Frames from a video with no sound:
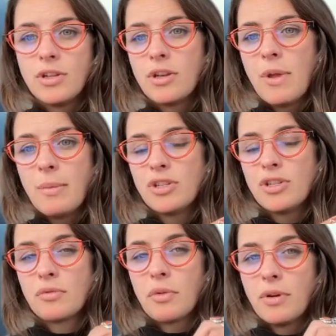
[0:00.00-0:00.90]
you can maybe
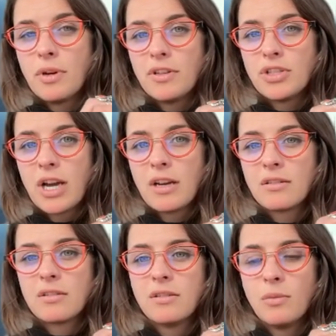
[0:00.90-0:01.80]
just throw it in the
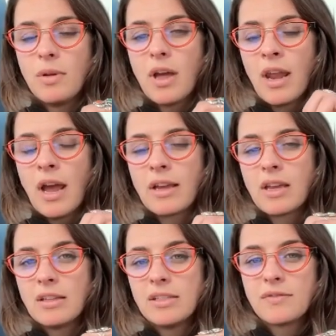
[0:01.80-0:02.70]
chat and, we, and I
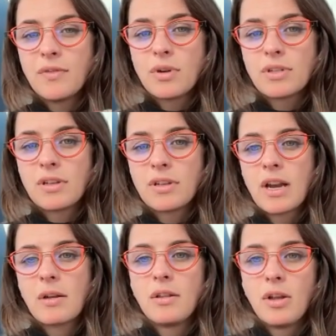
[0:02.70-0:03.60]
can at least focus on
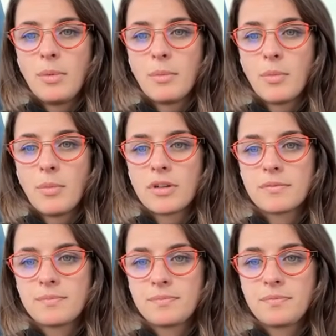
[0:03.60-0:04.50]
that a little bit
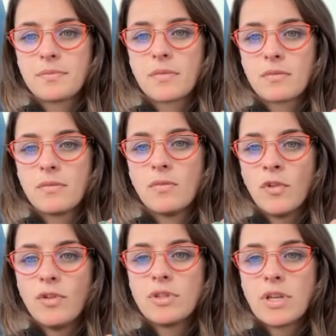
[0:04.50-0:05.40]
more.
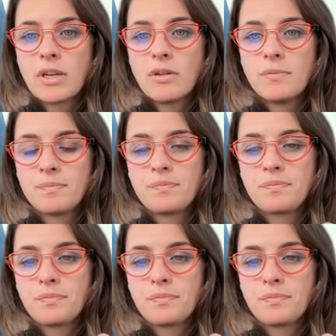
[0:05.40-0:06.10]
Review cycle.